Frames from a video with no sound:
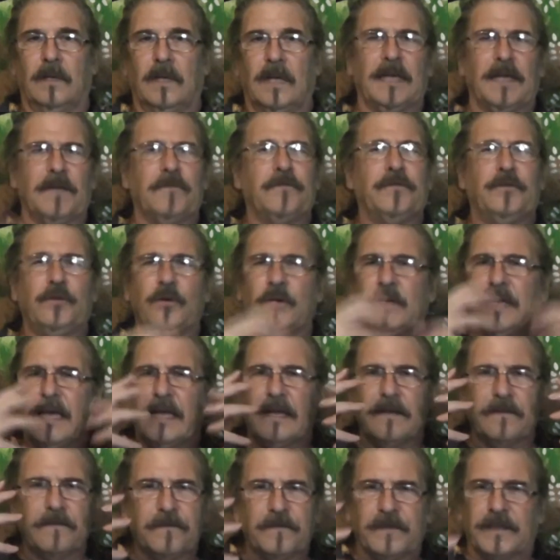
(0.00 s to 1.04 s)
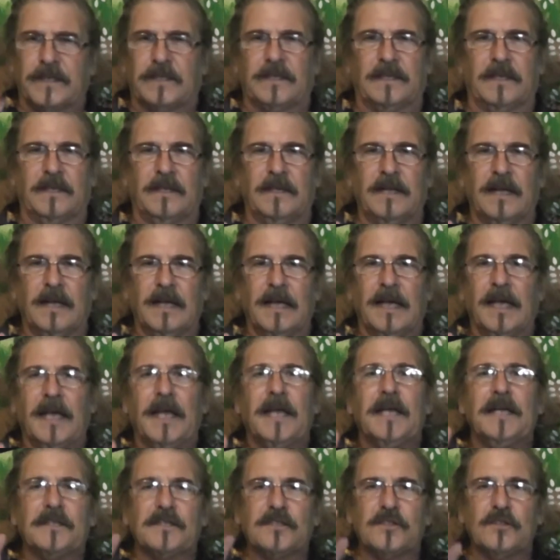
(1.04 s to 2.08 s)
If you get evicted,
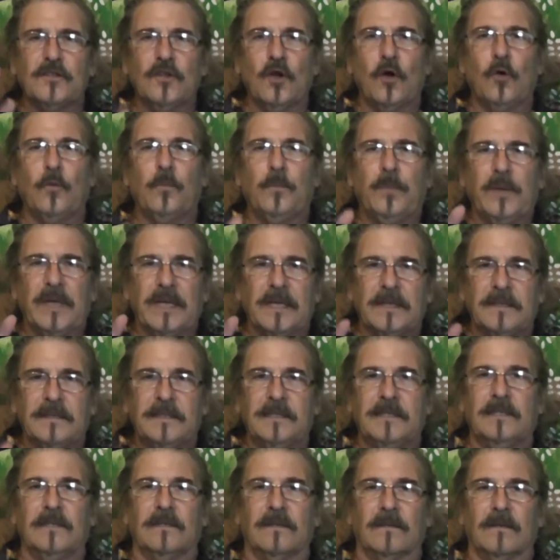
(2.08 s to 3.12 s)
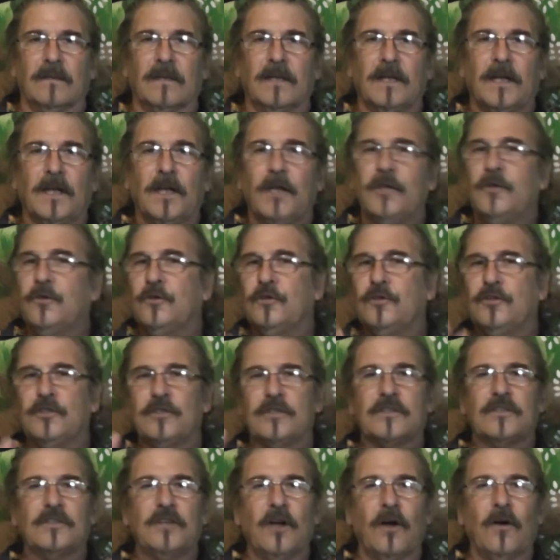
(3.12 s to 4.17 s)
it's no big deal. You
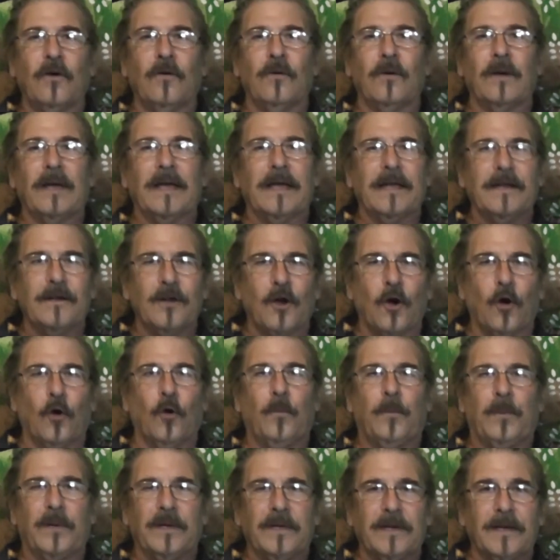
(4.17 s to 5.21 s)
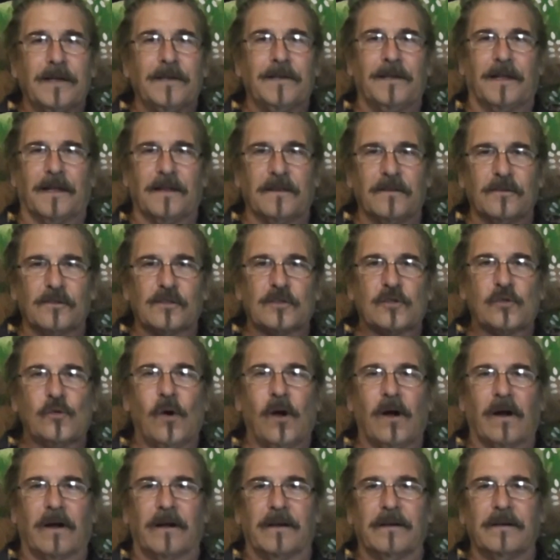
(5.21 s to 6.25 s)
just go and open another
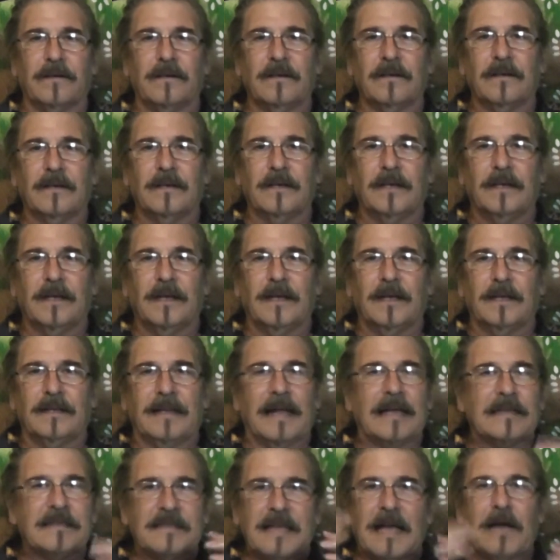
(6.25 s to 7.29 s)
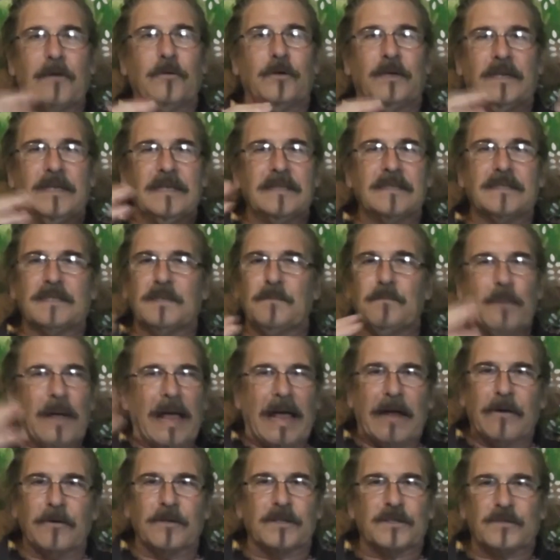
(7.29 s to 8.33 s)
squart. That's how it is in
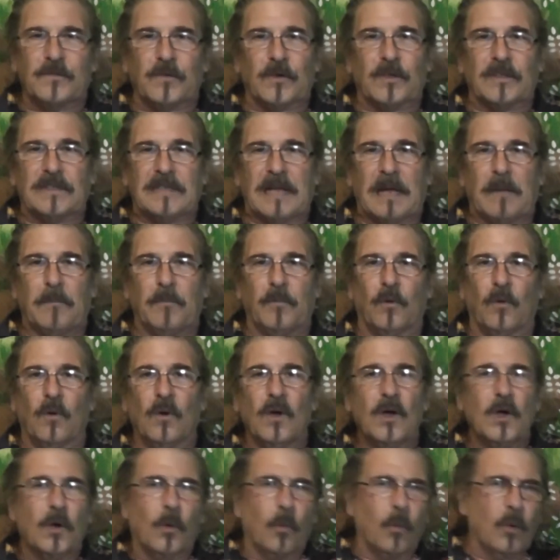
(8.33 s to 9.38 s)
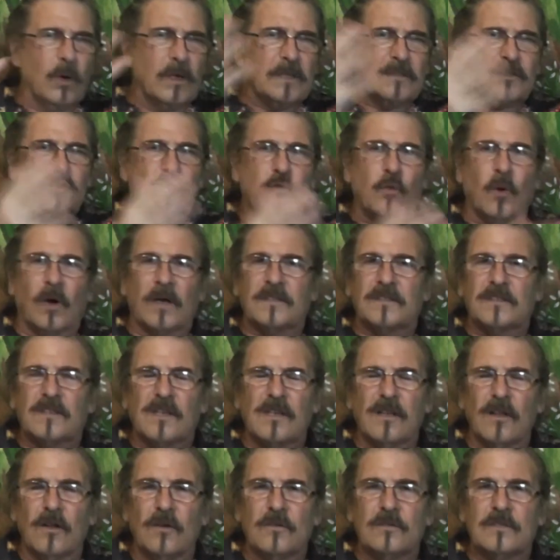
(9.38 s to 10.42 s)
Paris, for example. One squart
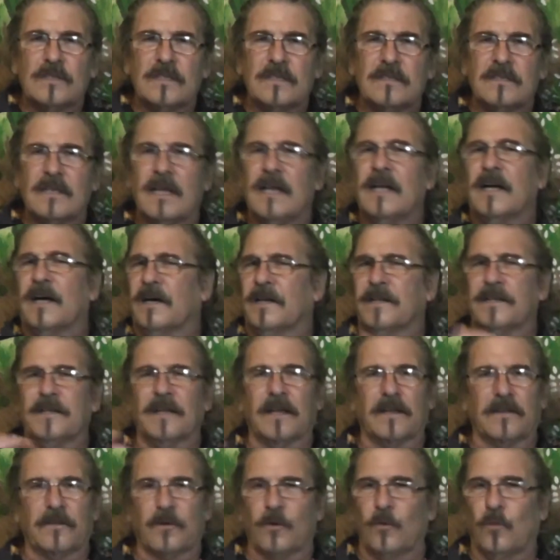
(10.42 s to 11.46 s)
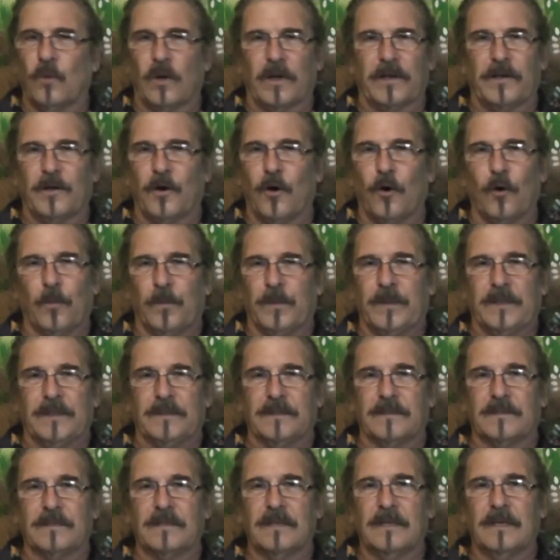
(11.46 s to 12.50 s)
closes, another one
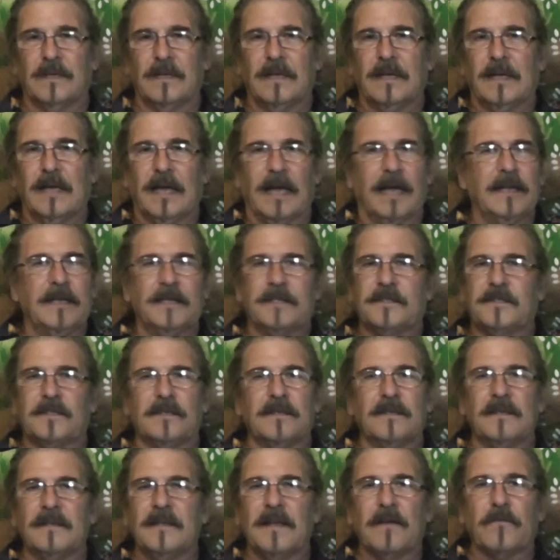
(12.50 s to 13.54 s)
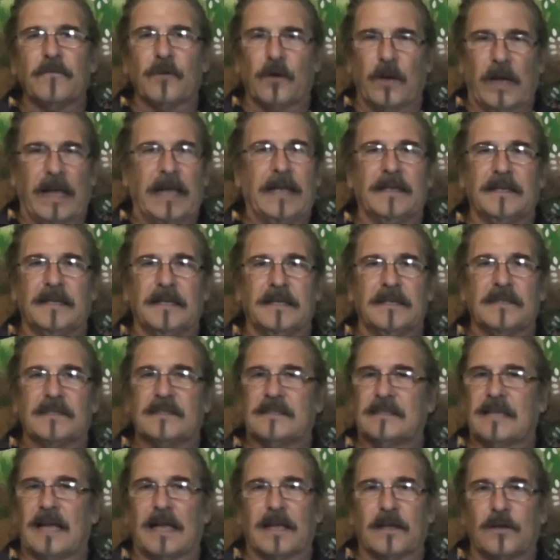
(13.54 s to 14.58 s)
opens. And it's a never-ending
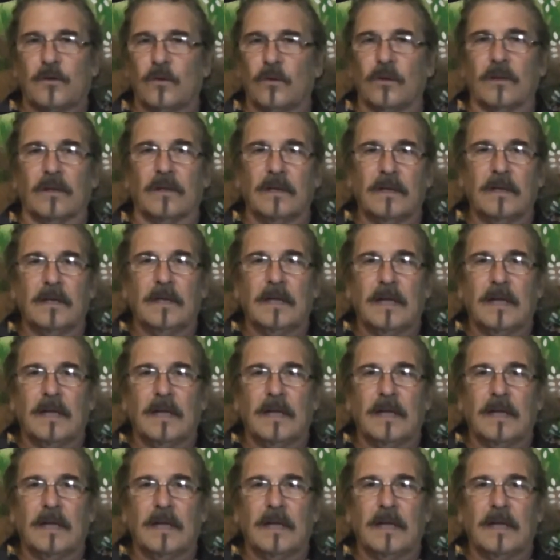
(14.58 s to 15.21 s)
cycle.